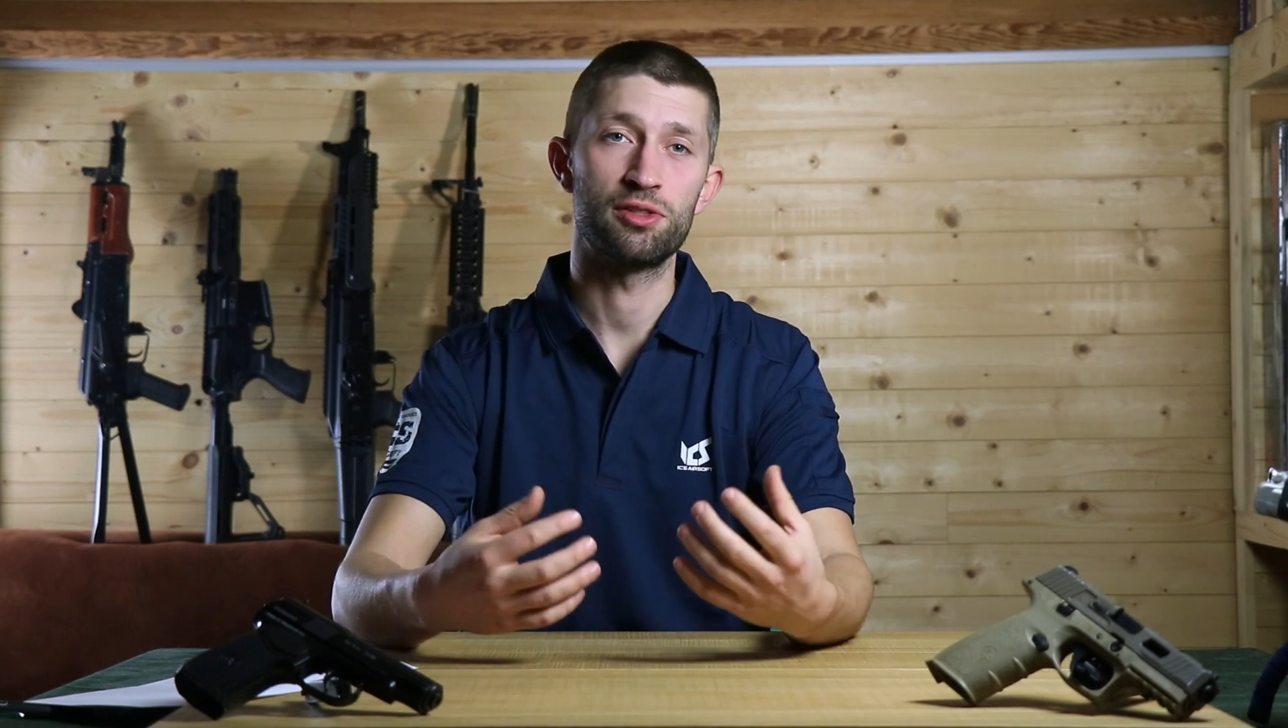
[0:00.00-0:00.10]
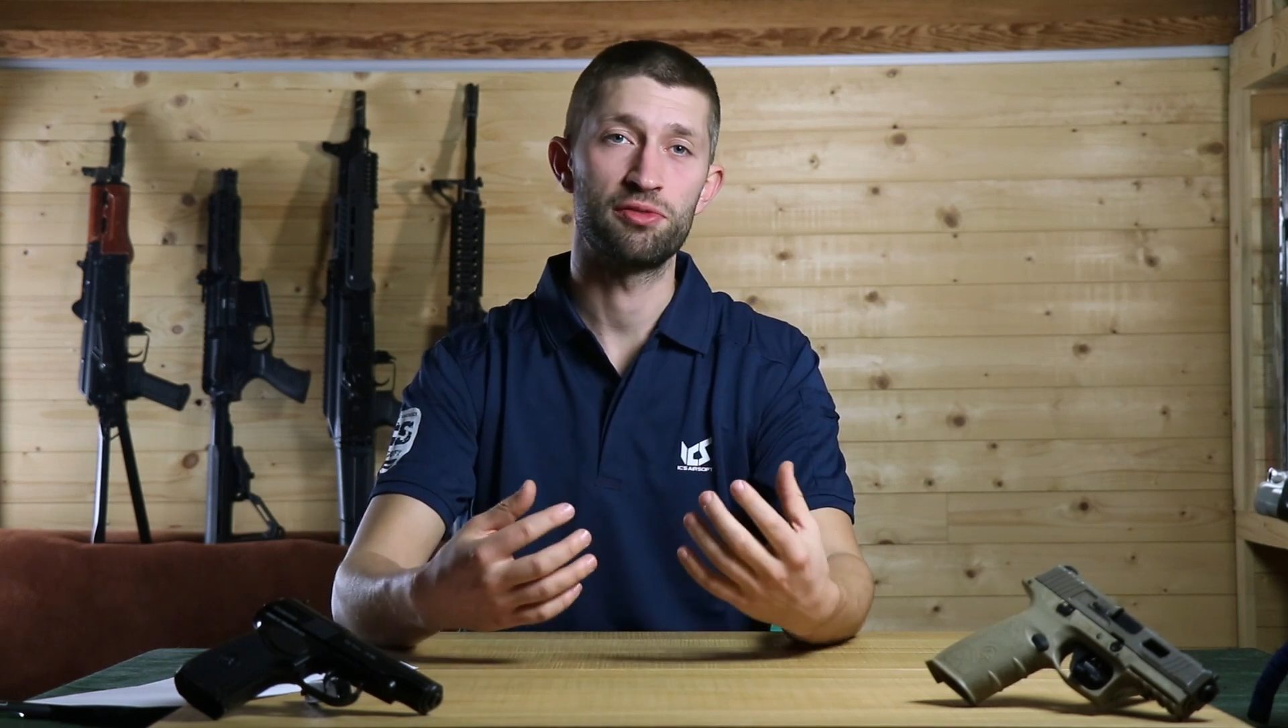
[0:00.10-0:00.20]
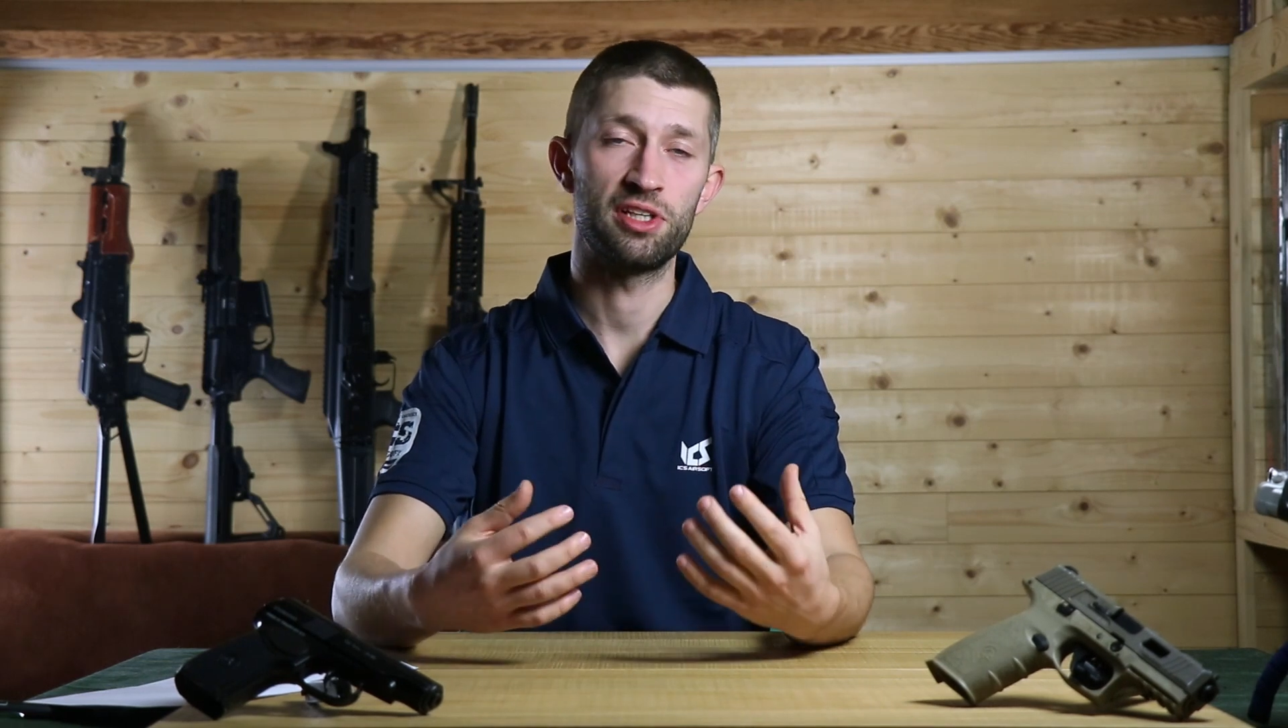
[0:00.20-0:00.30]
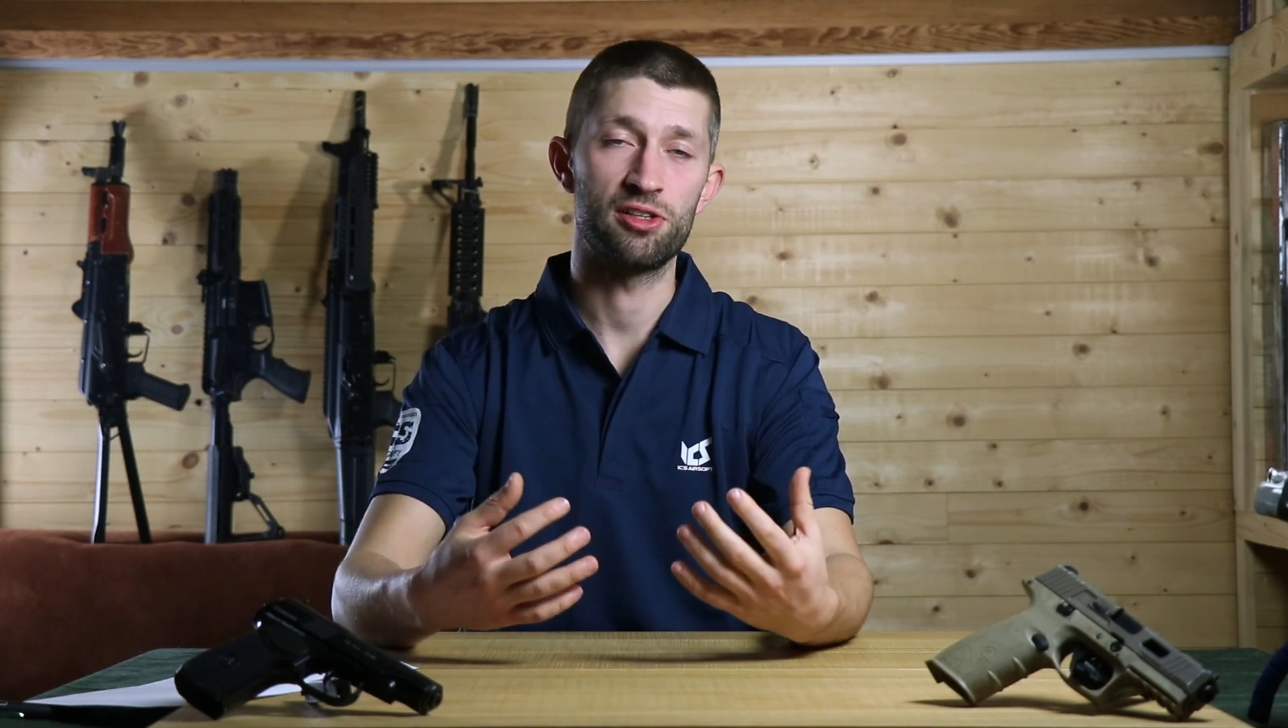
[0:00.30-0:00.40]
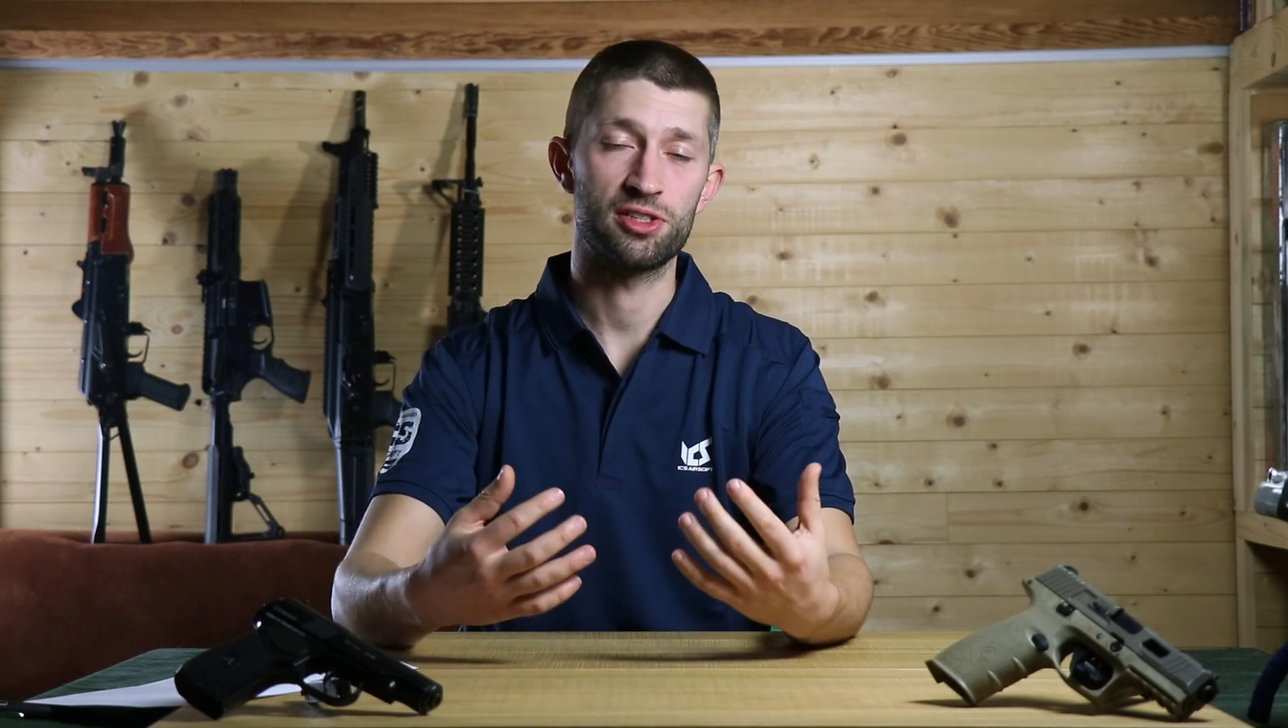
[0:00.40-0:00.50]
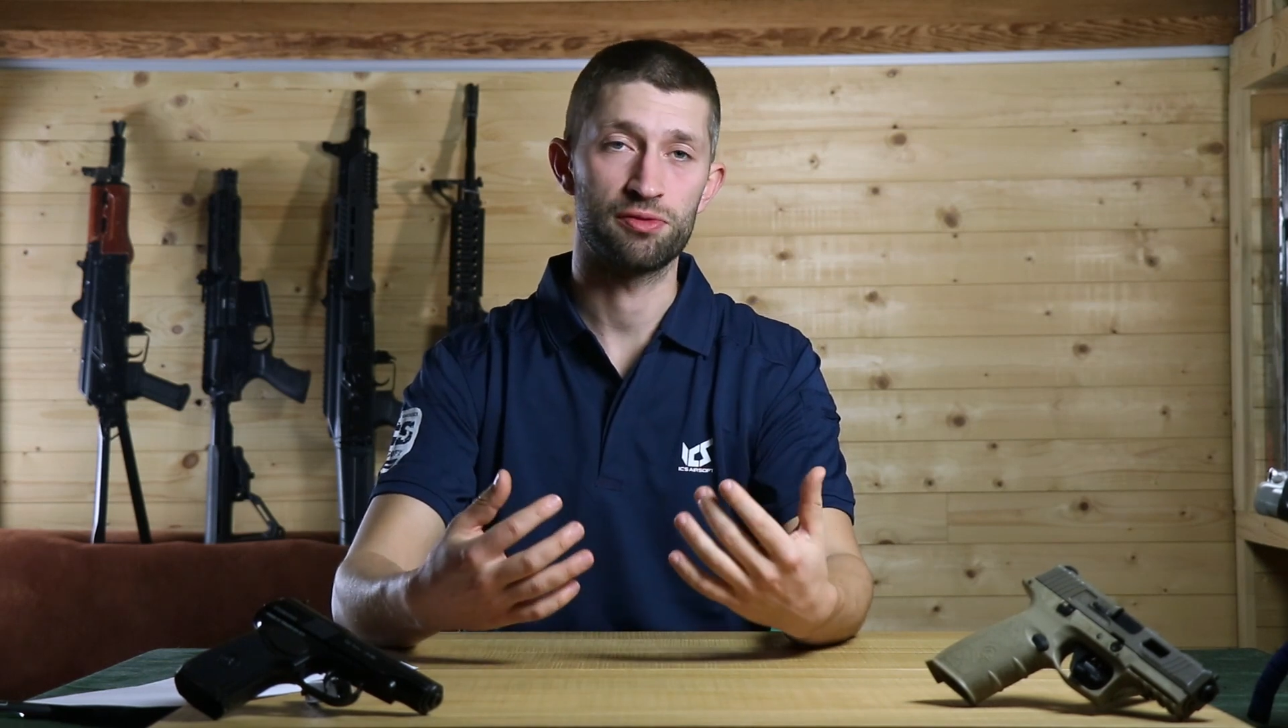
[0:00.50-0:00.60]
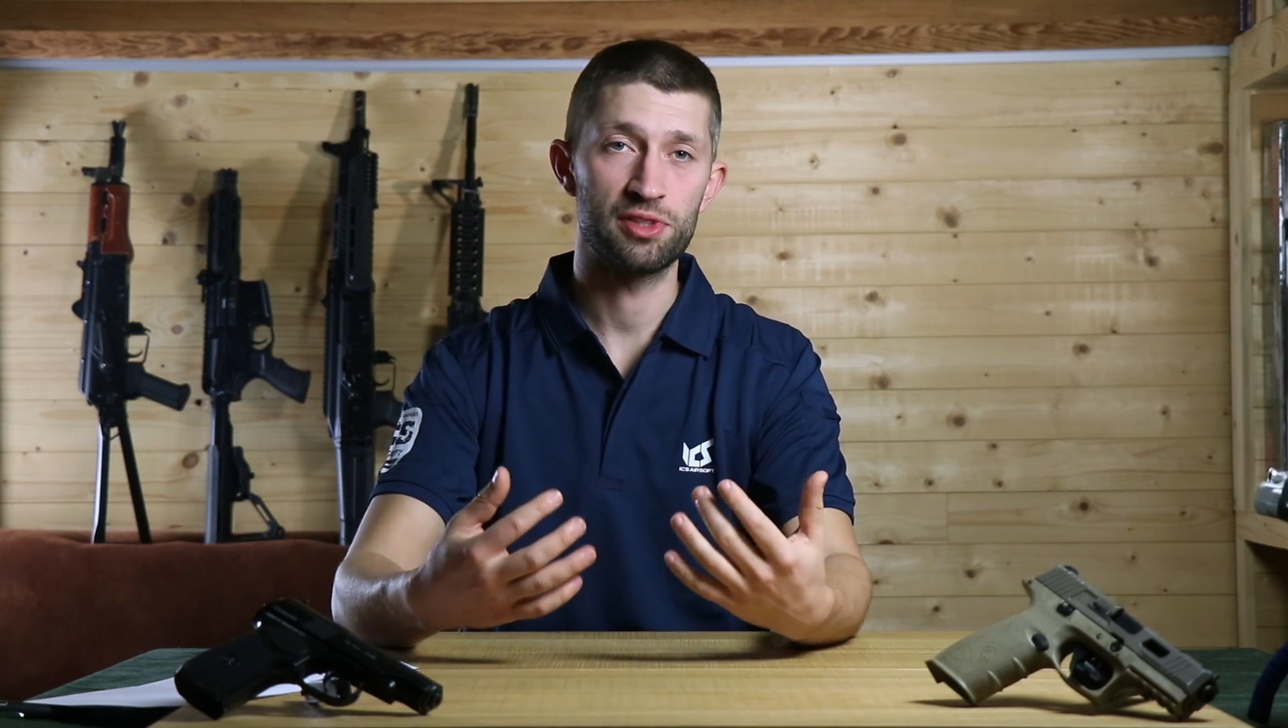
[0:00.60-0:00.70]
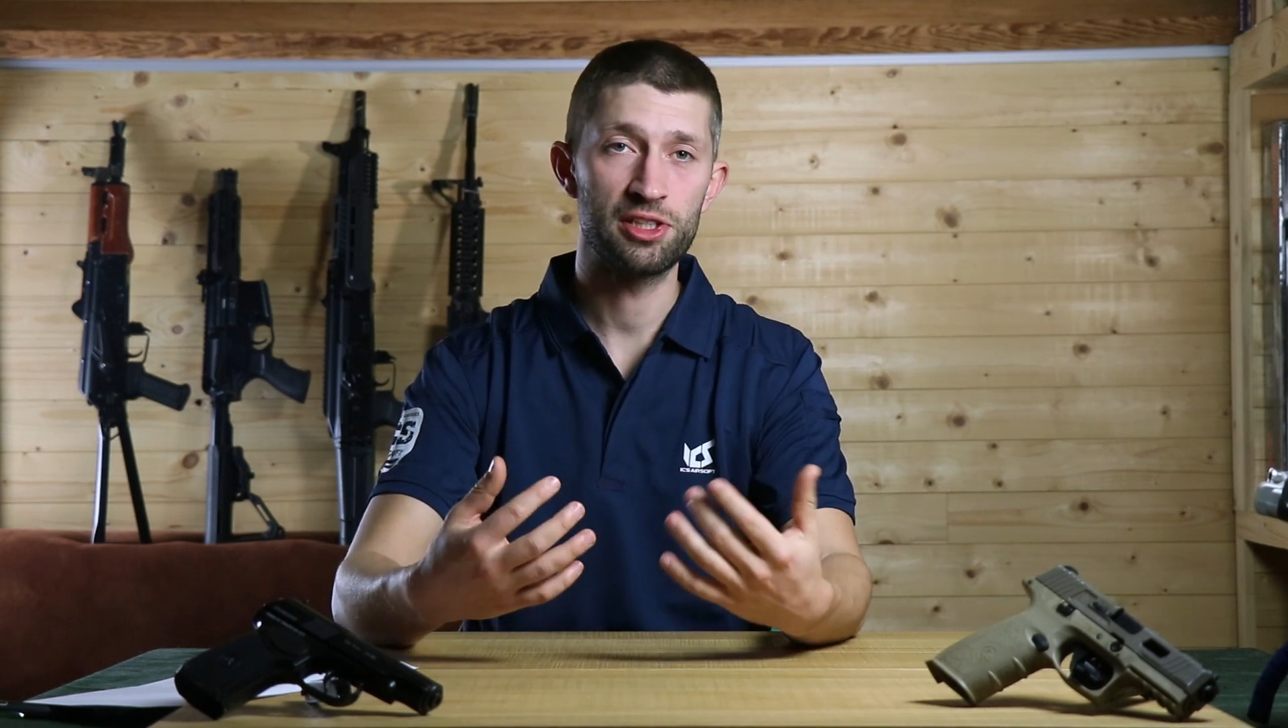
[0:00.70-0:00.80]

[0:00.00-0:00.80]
of the airsoft